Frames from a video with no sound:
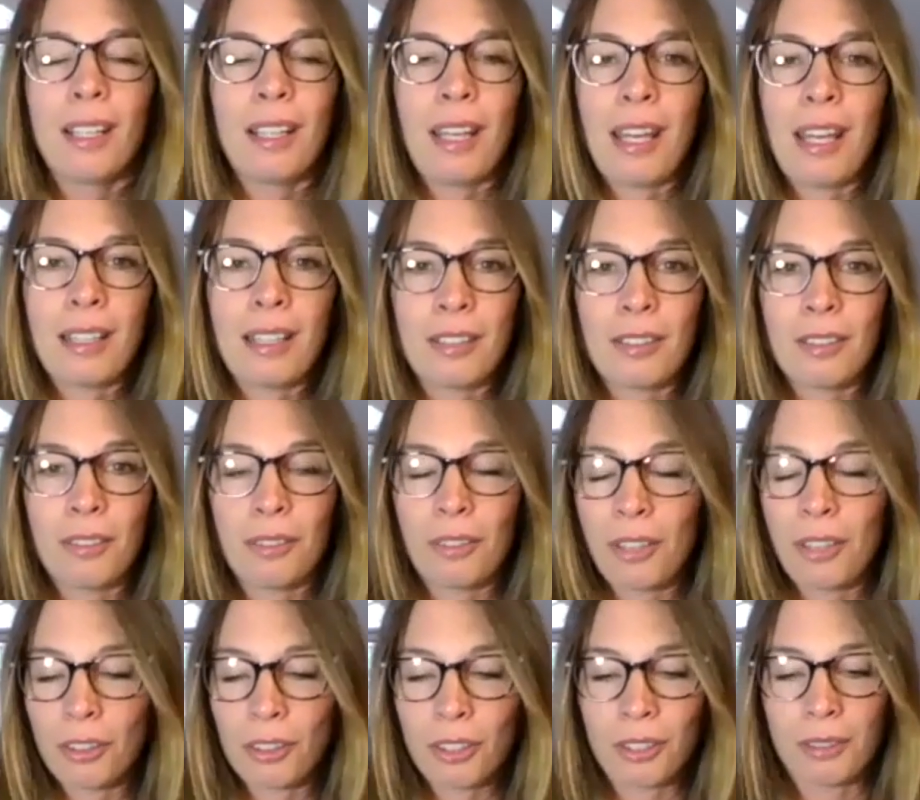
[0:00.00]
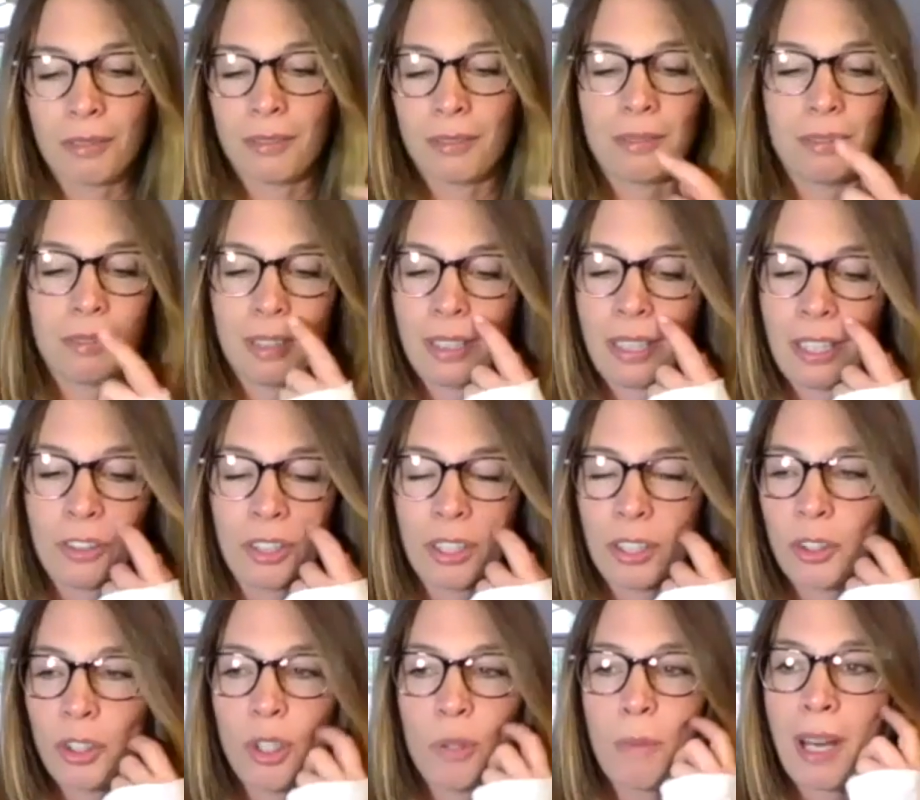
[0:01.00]
And it's
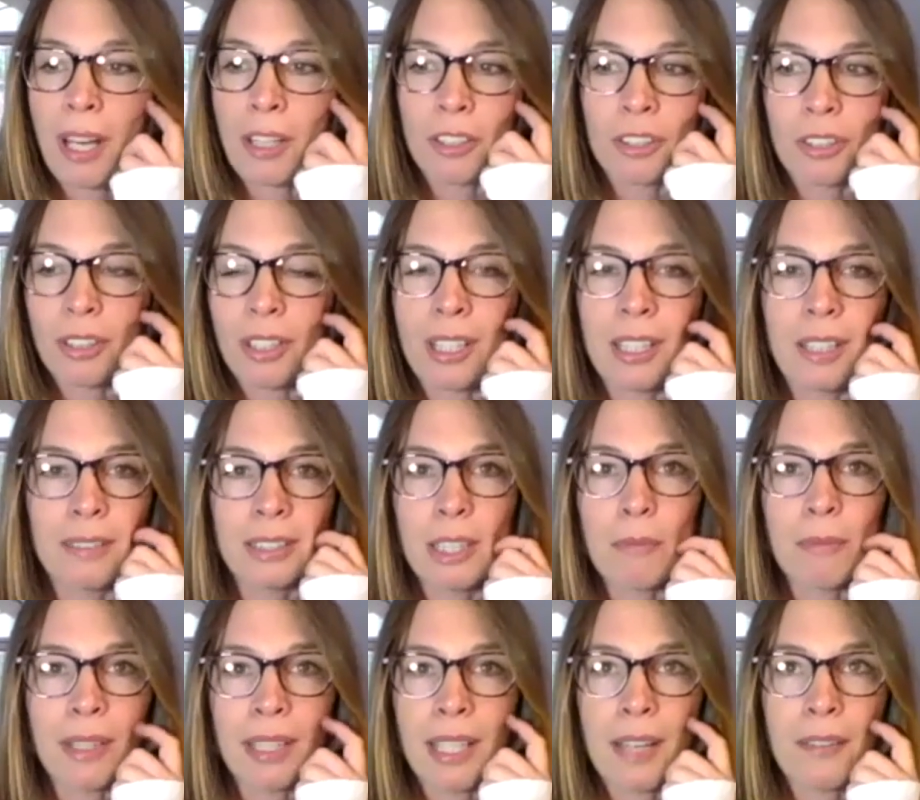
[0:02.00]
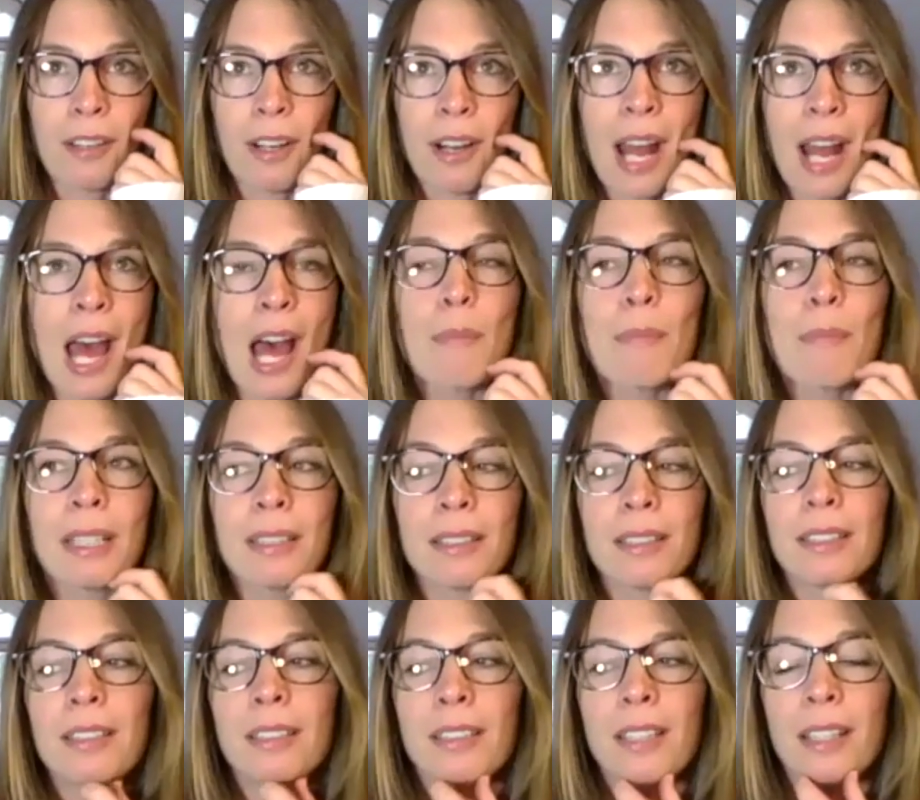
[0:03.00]
just too much. And if something ever happened to